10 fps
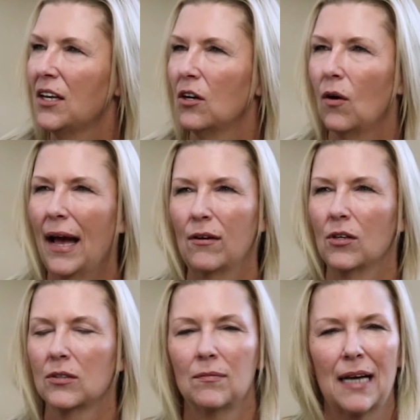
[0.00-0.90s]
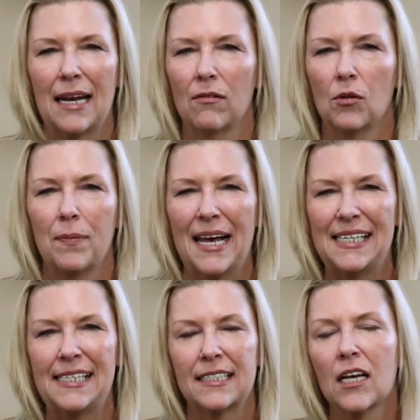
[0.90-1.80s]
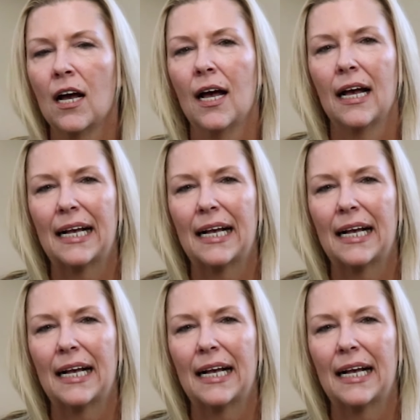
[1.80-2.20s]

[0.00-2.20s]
you know, I don't know, some kind of little paintings.